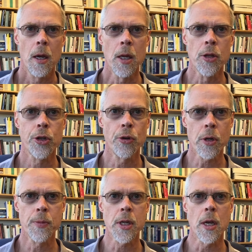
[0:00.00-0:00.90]
In the
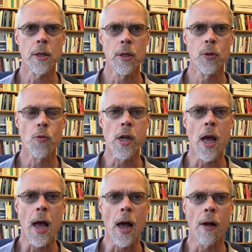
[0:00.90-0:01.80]
circumstances we
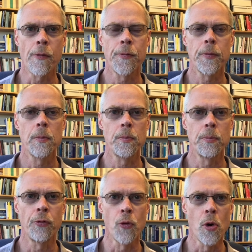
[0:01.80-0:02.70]
have
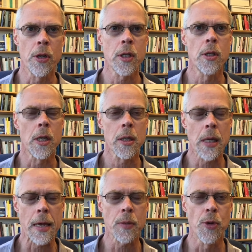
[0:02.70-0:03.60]
before us in the
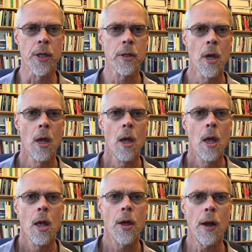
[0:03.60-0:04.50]
assessments,
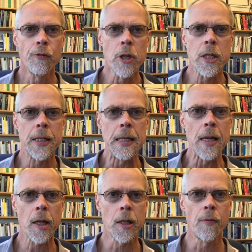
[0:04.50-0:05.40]
every
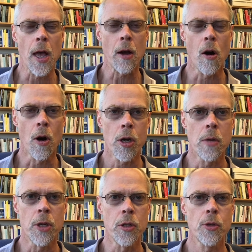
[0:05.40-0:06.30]
deductive
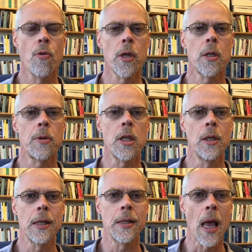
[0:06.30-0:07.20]
argument is going to be
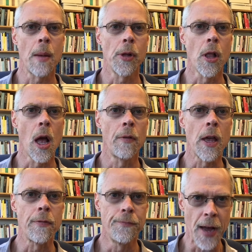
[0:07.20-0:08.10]
an example of
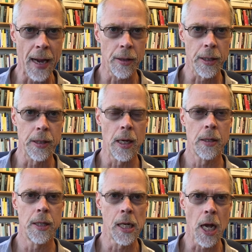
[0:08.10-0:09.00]
a valid
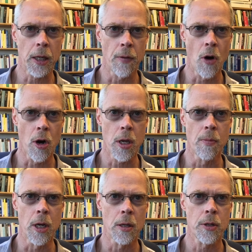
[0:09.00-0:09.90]
deductive
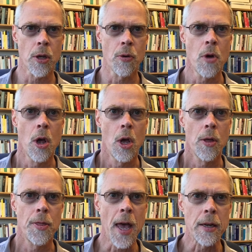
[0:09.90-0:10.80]
argument. And so
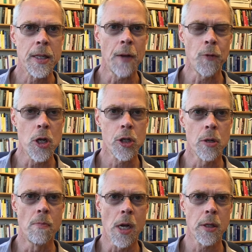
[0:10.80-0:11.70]
that
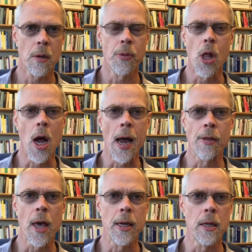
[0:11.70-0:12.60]
definition must apply.
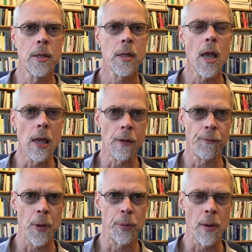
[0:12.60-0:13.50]
That is,
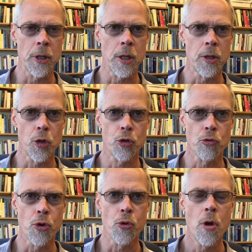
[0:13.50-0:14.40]
if the premises are
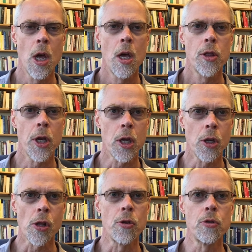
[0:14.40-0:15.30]
true, the
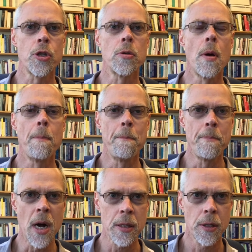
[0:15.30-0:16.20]
conclusion
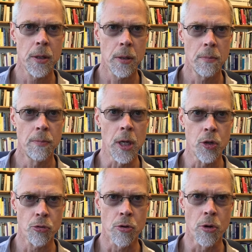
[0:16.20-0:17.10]
must be
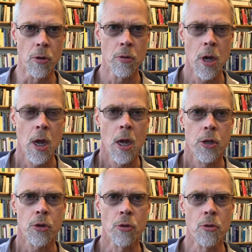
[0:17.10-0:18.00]
true.
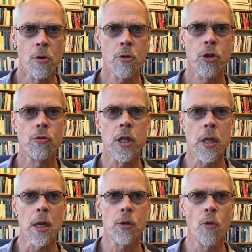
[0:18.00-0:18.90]
So in order to
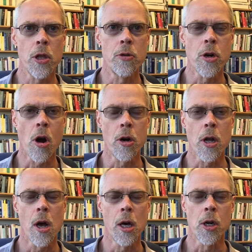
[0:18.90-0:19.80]
assess whether
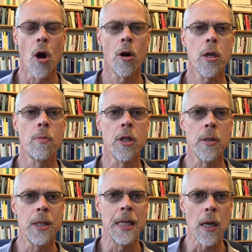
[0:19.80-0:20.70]
an argument
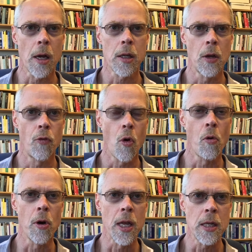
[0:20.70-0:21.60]
is deductive
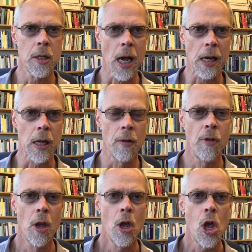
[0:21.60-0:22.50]
or inductive,
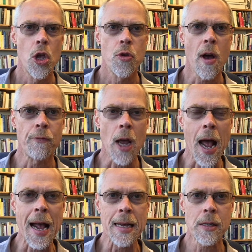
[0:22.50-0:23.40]
you have to
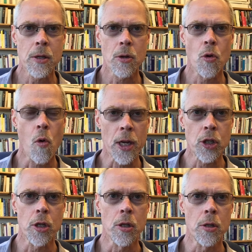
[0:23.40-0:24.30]
ask
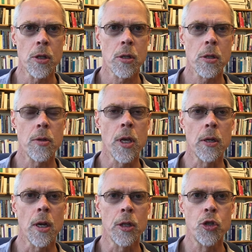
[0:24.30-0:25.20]
questions
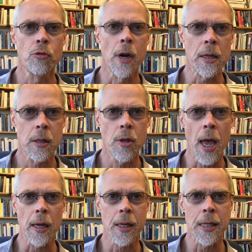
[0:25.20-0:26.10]
that address
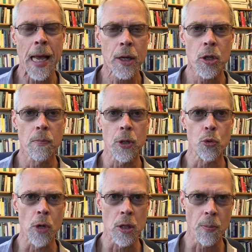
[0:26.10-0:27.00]
that connection
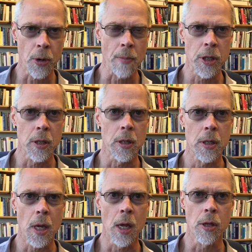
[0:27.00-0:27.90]
between the
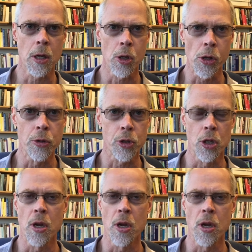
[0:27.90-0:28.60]
premises and the conclusion.